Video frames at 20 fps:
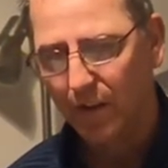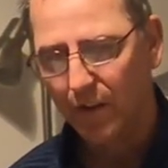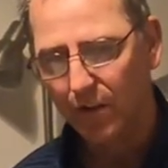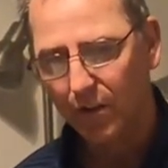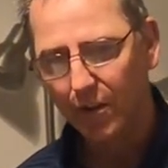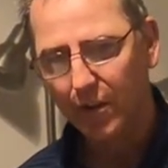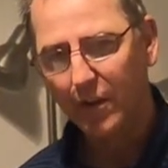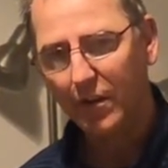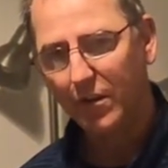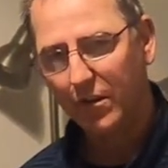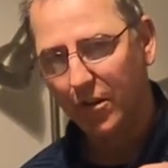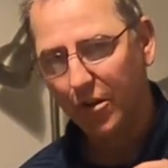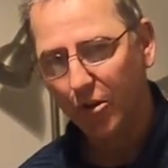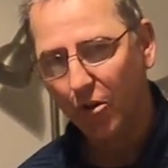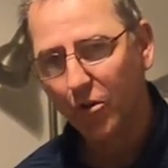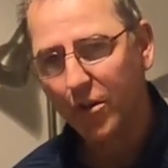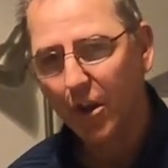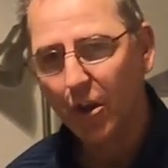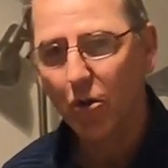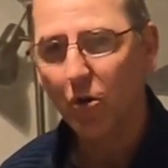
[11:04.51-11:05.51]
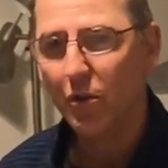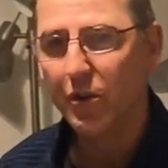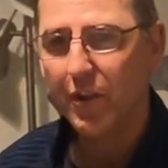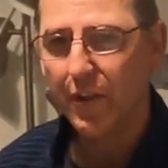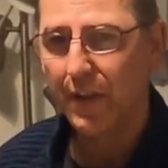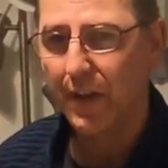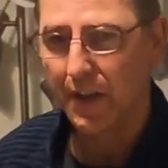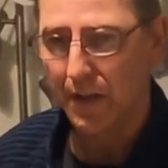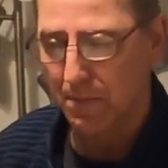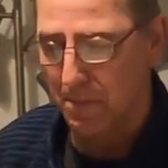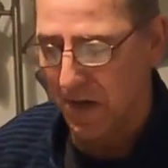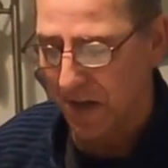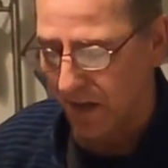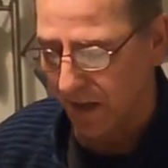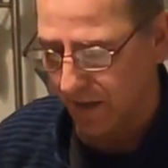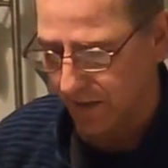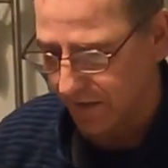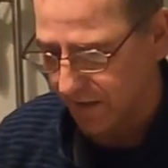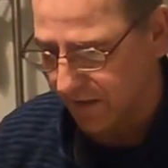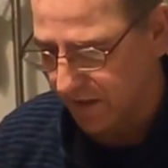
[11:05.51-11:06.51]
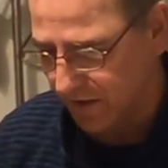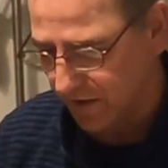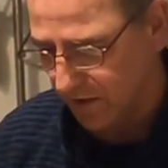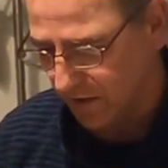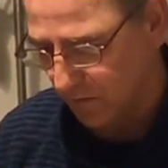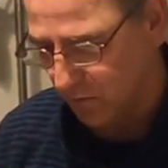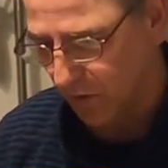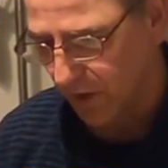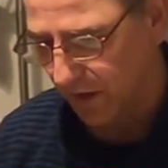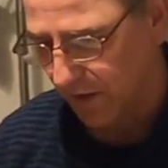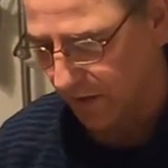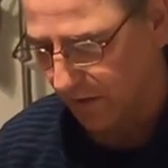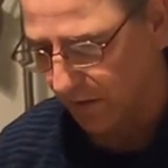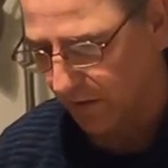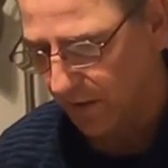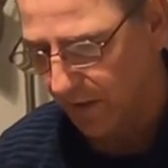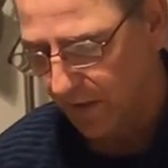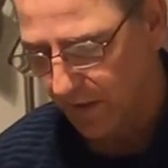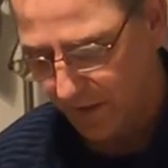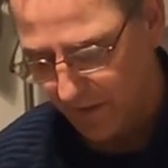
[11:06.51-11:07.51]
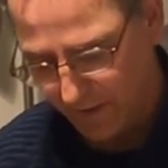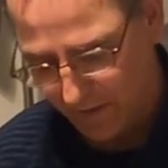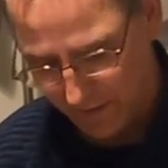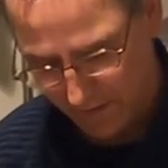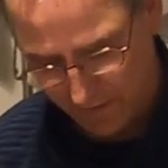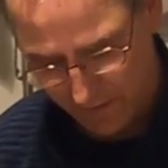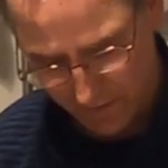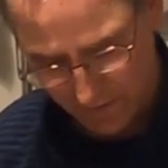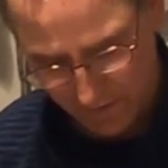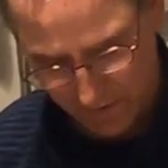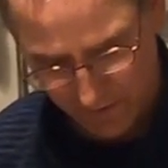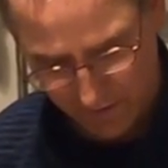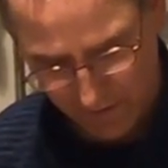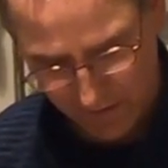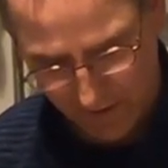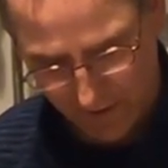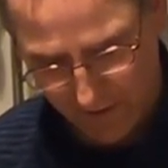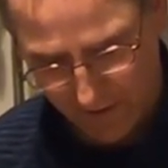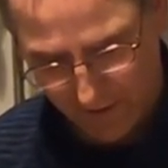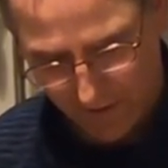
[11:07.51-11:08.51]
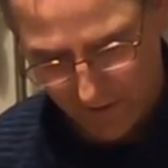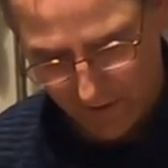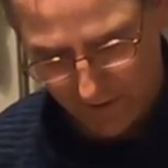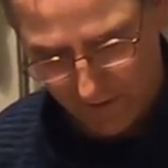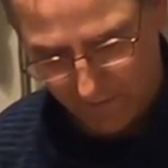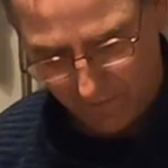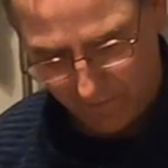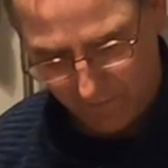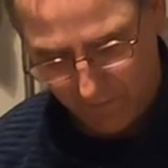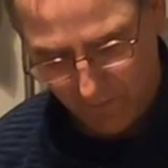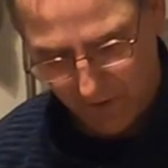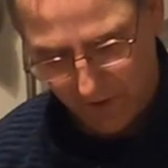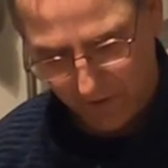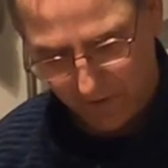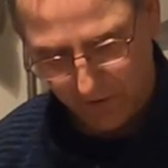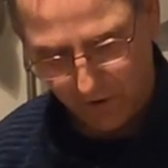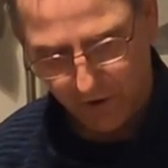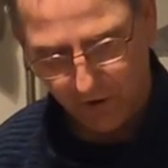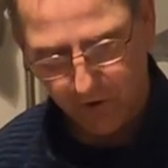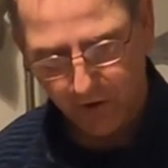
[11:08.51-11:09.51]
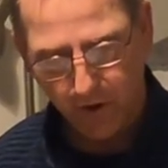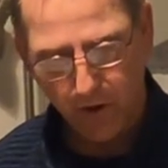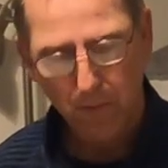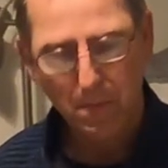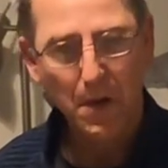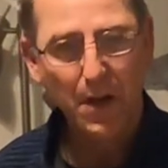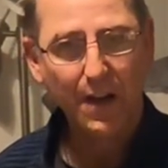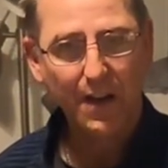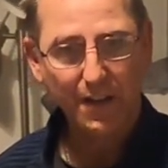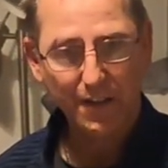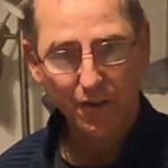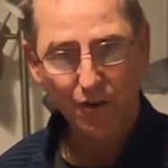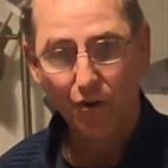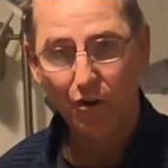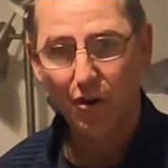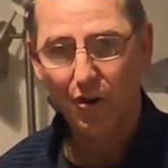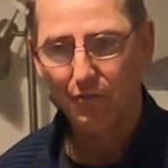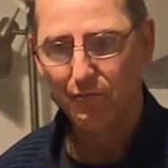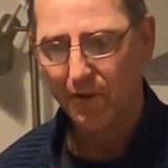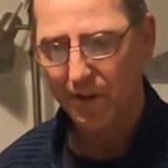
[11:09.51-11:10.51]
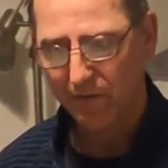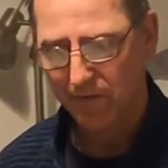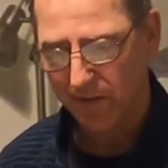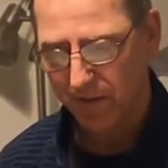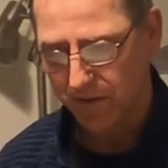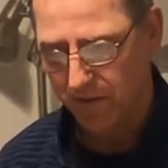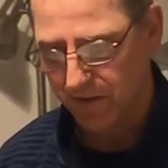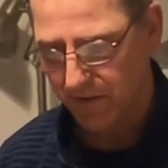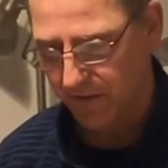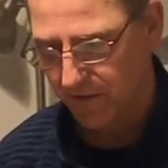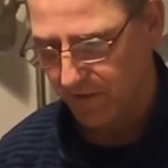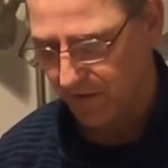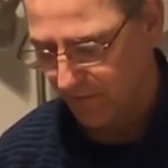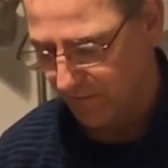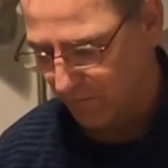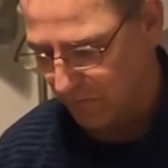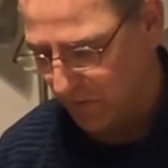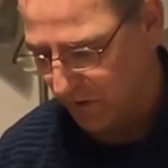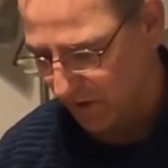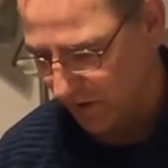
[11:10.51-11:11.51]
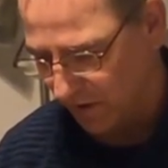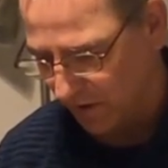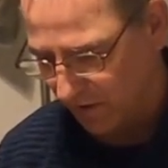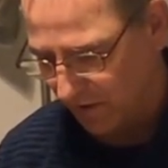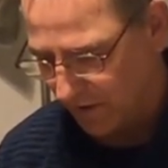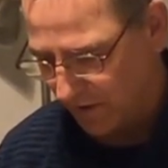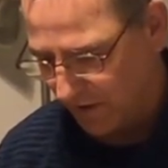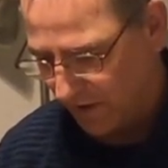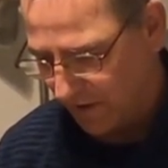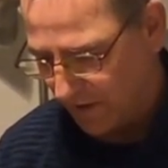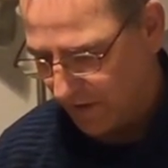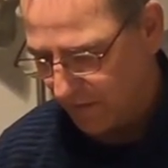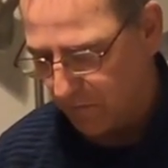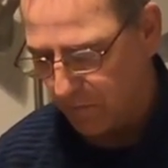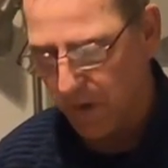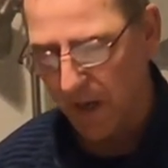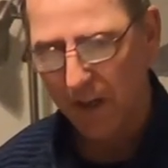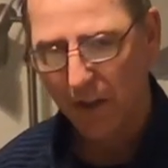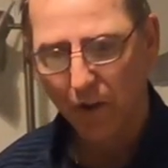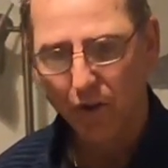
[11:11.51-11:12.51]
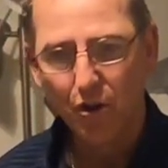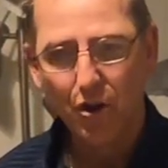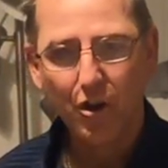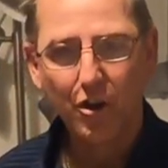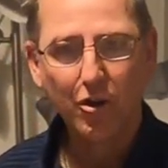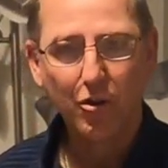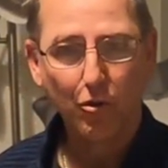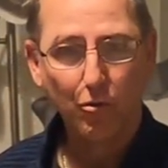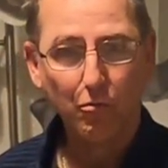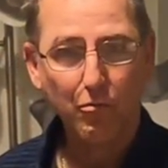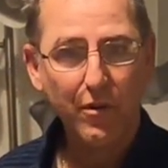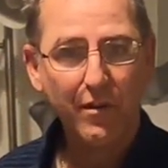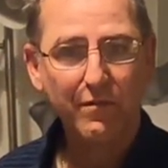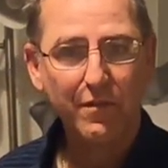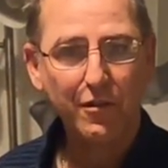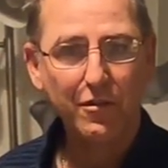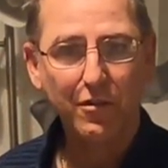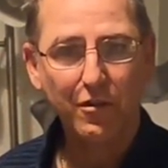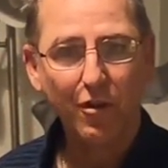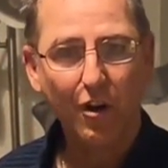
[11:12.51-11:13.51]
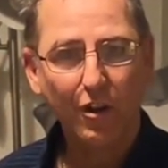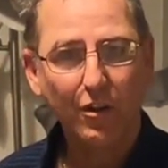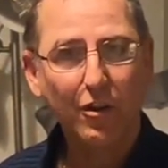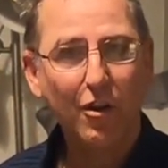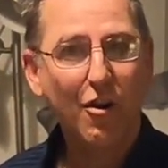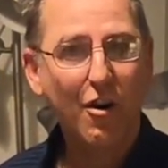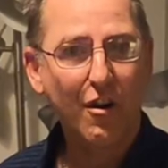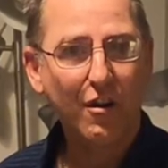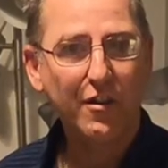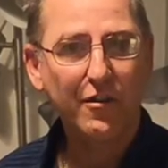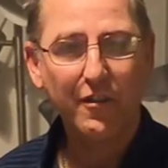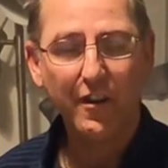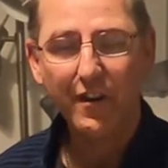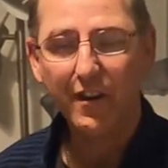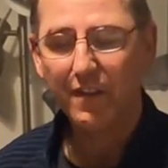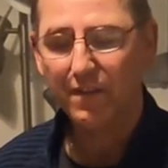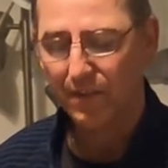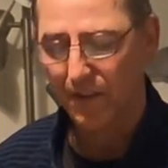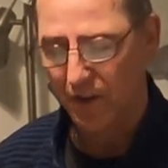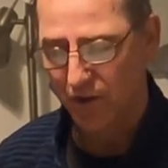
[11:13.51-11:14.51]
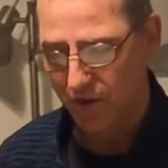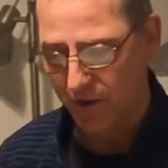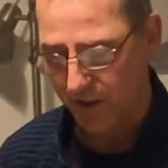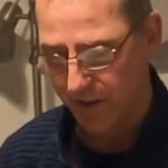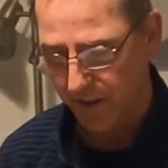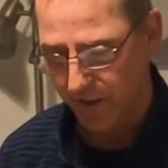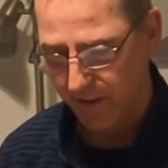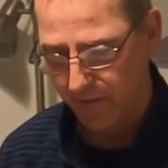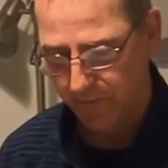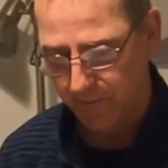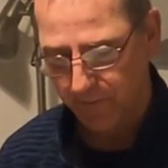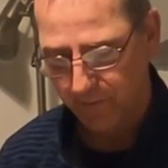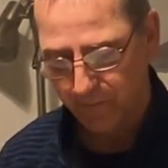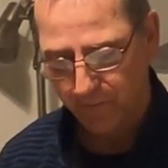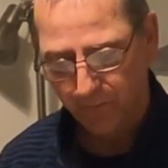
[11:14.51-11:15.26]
And the other good thing about this as well is, I don't know about your rivers, but my local river's got a lot of crayfish in it.